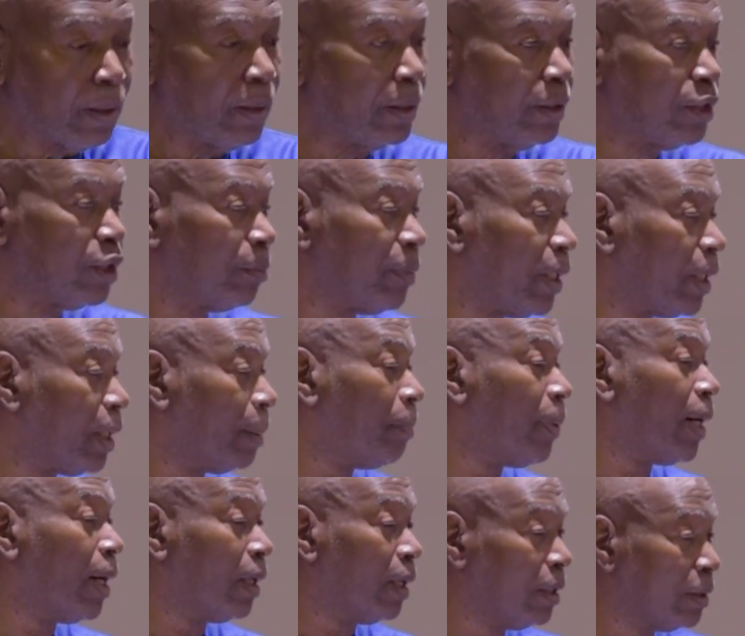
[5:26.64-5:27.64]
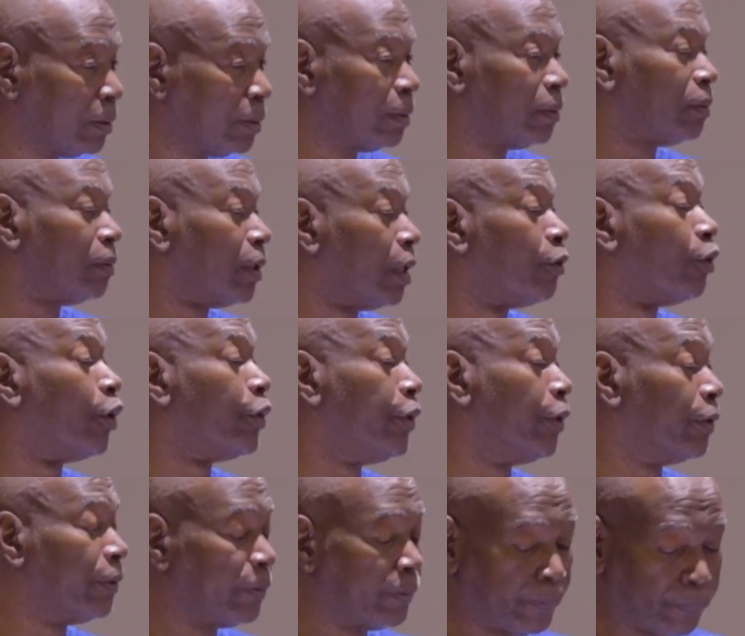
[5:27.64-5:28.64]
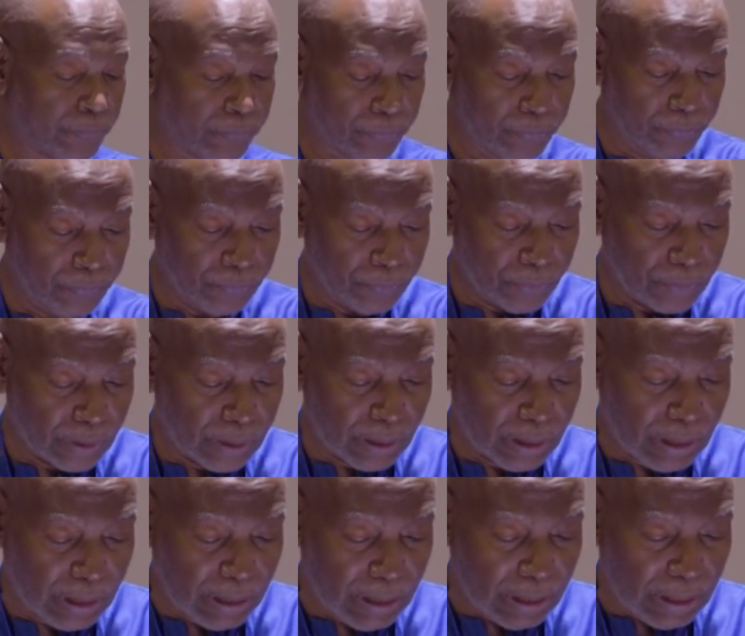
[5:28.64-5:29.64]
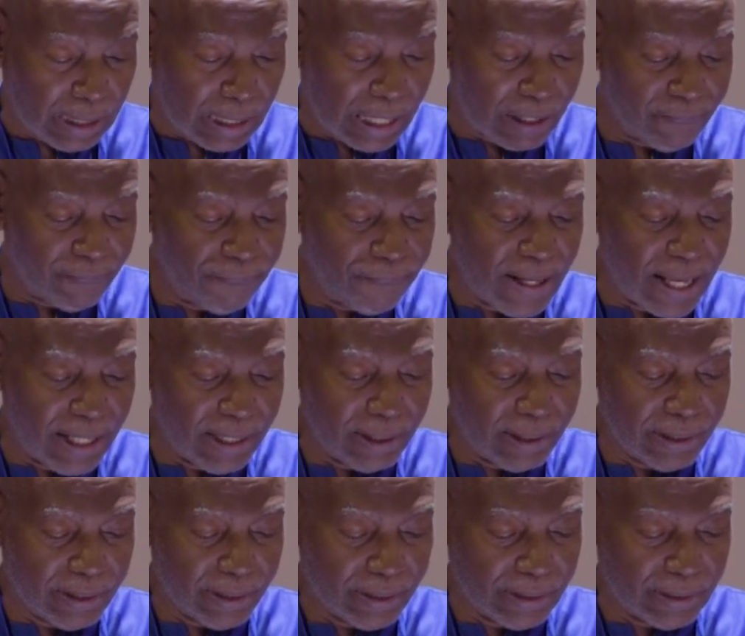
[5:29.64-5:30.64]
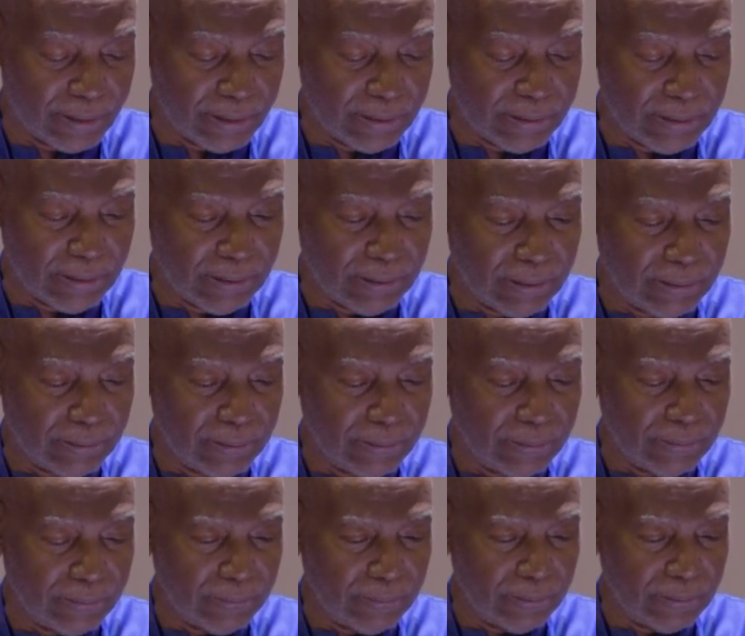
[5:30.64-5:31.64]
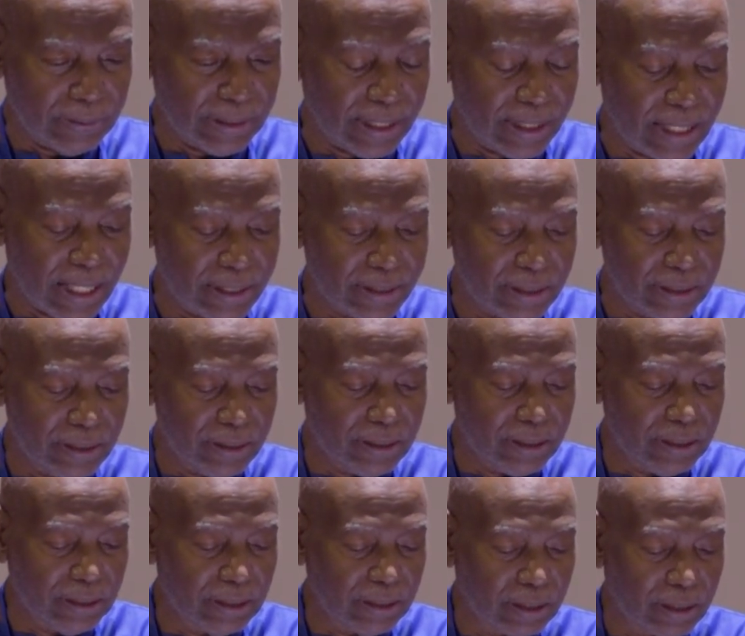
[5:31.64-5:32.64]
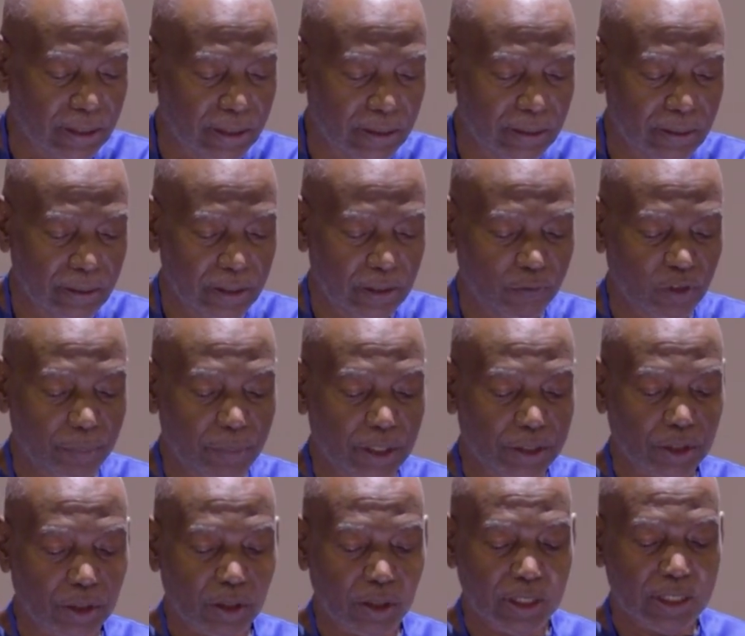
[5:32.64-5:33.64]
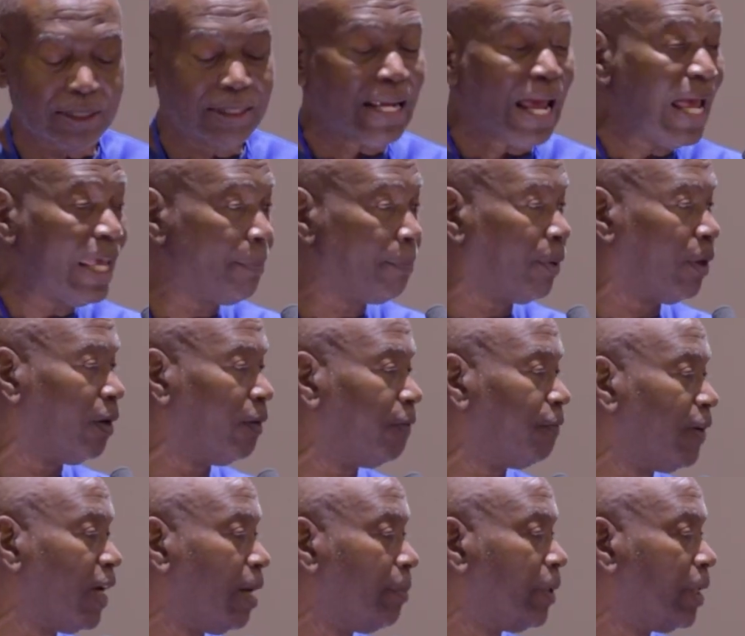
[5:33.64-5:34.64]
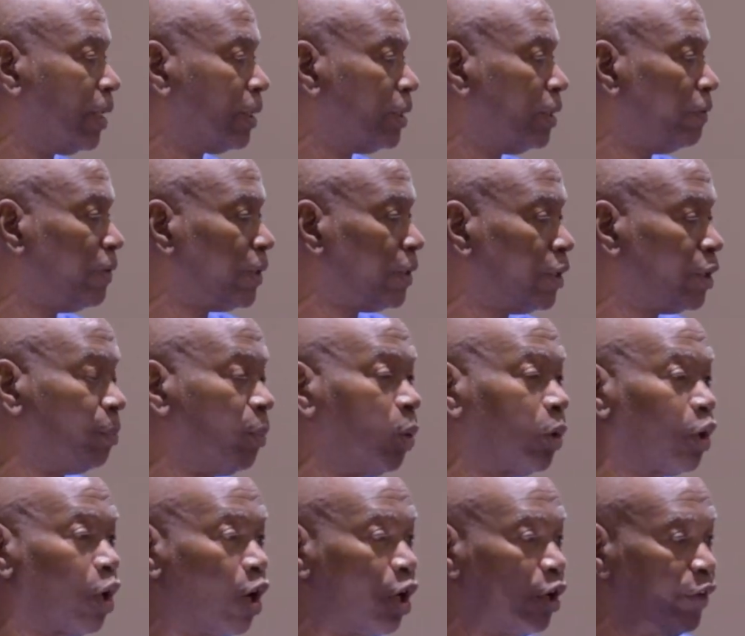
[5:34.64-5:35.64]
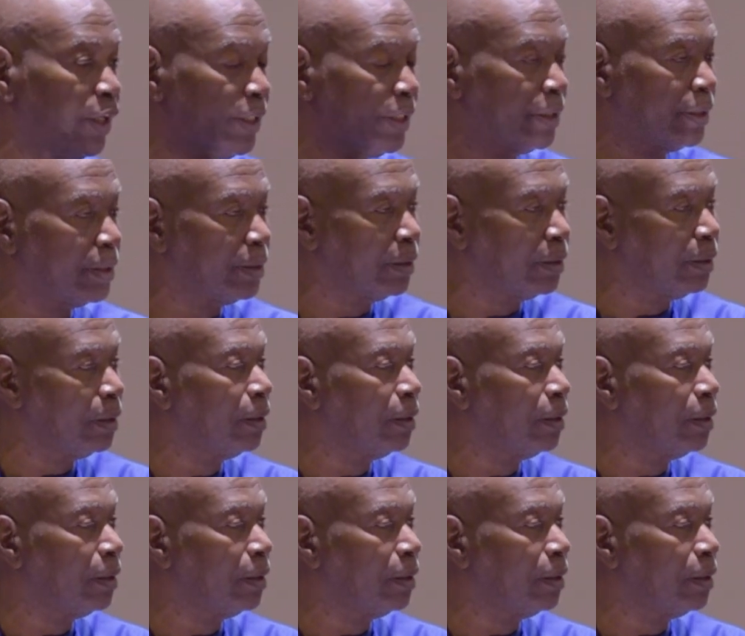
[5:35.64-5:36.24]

In Jamaica parlance, they run you. And finally, the NIC is seeking information on the type of farming activities, both current